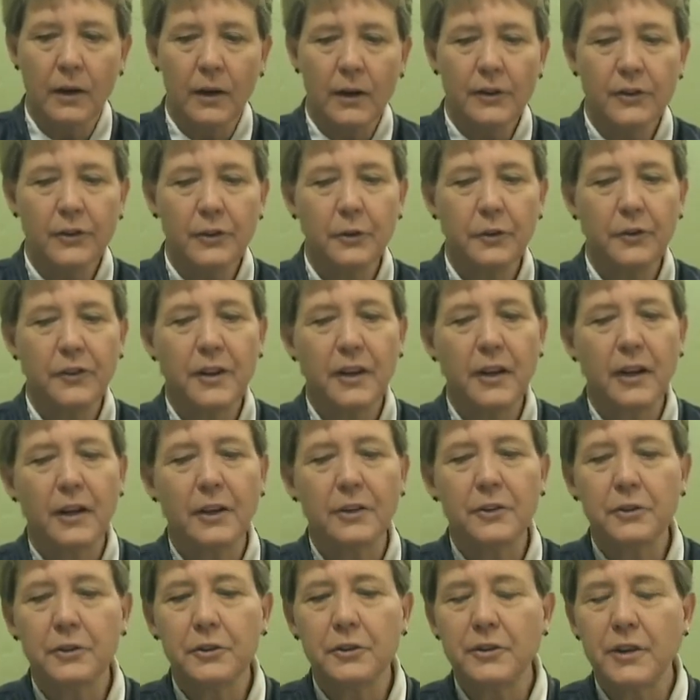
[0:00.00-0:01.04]
So the
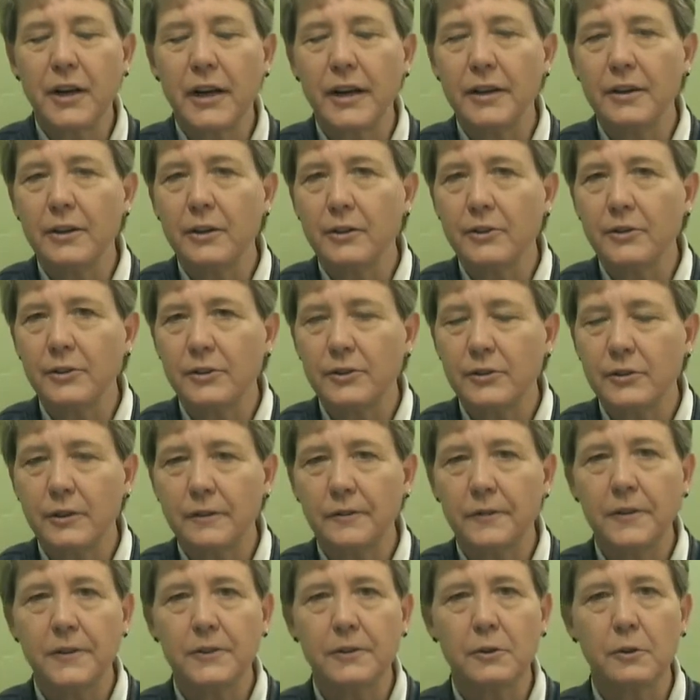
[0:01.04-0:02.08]
underdiagnosis of
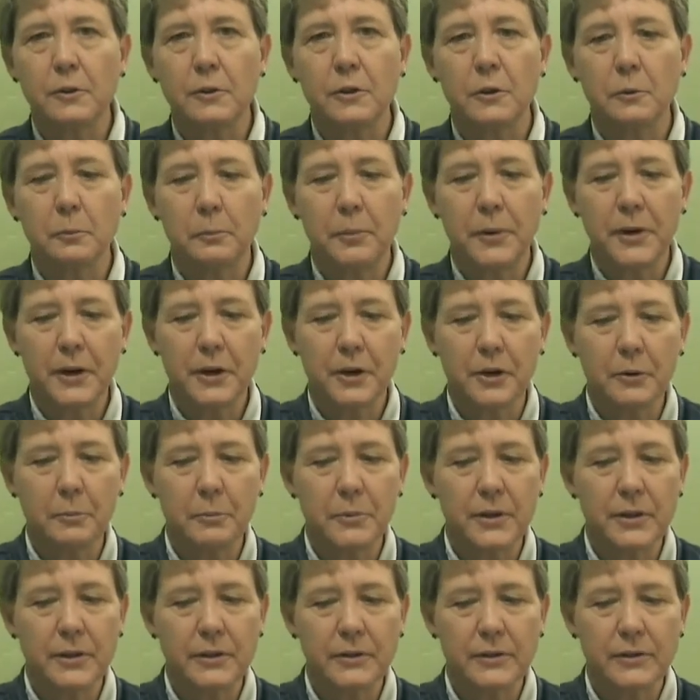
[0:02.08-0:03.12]
physical
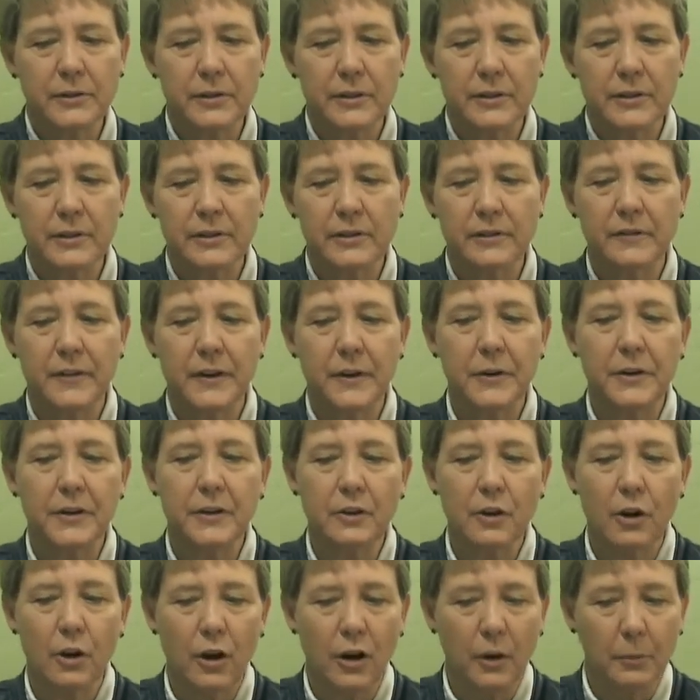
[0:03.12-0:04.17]
impairments is very
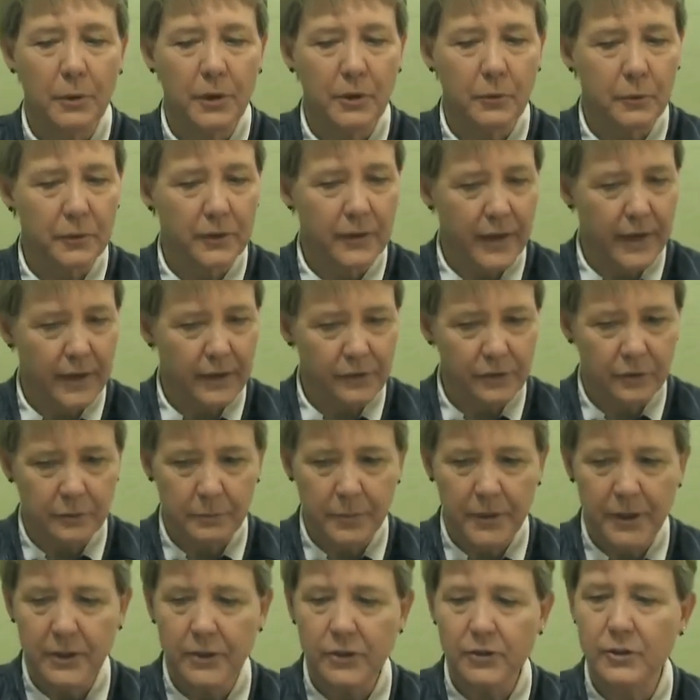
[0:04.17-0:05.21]
common with cancer
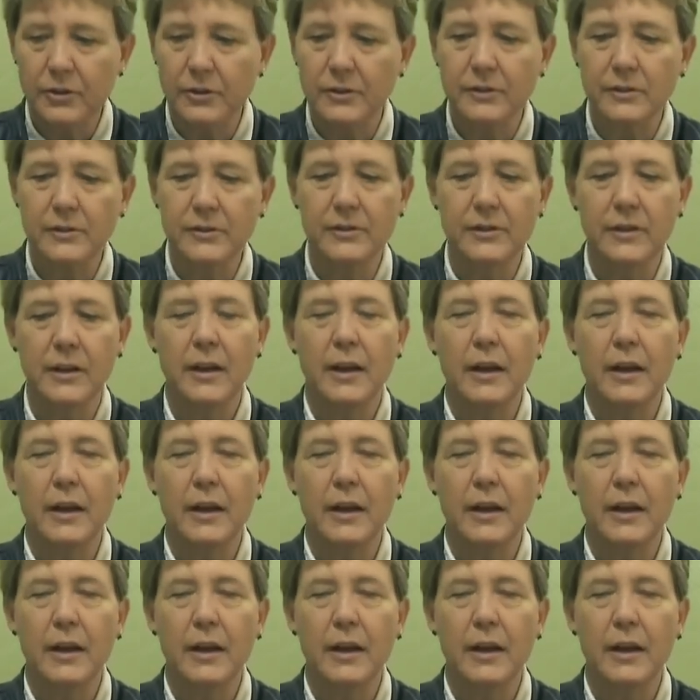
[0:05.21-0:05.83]
patients,